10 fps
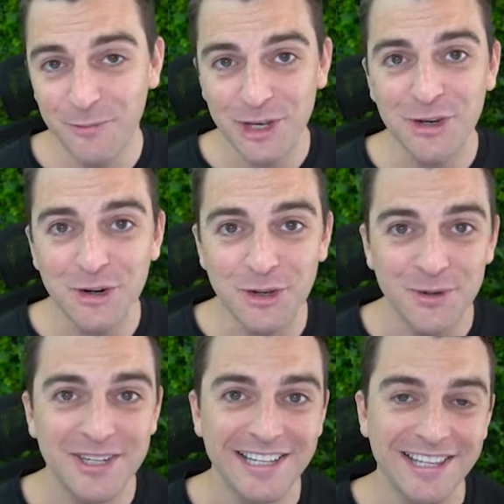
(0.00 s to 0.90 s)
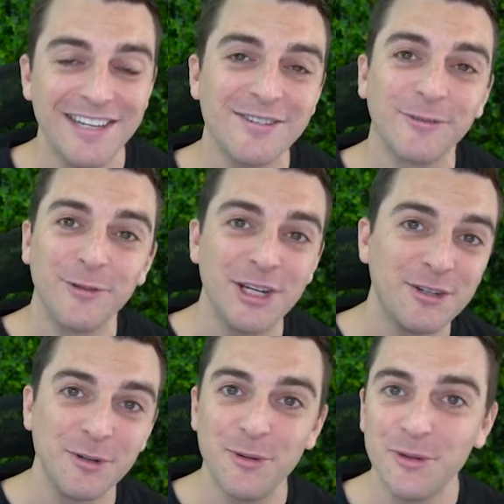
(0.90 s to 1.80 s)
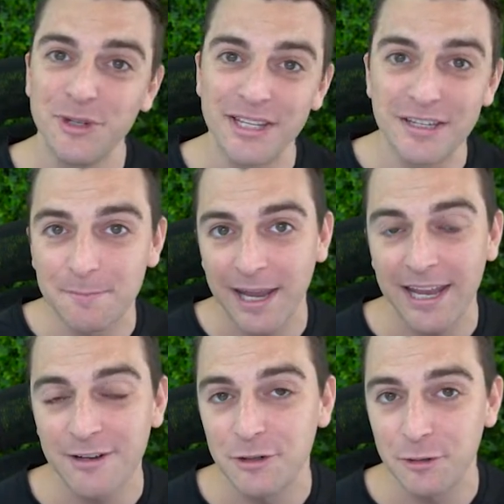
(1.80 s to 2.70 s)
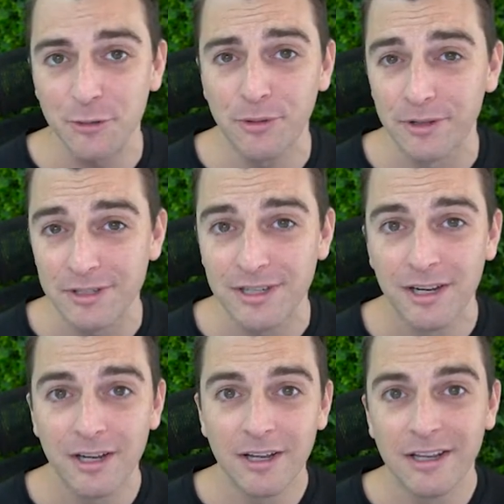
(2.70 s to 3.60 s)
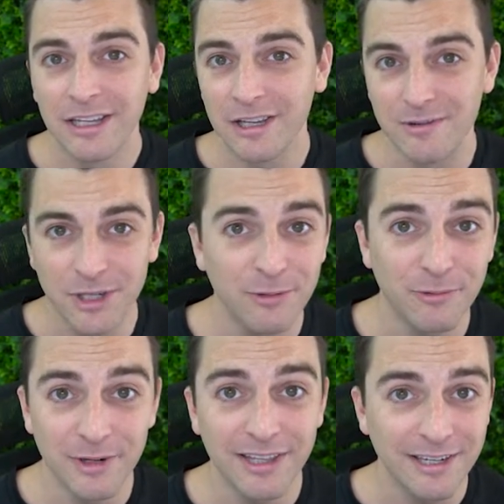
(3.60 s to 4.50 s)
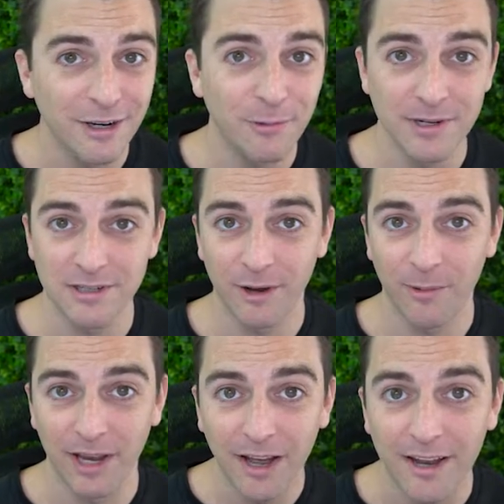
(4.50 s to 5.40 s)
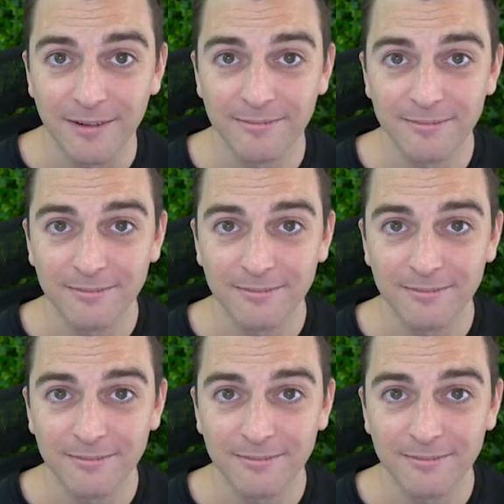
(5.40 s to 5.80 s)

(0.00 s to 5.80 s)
when you're using these free tools and these paid tools, you don't really know what's going on.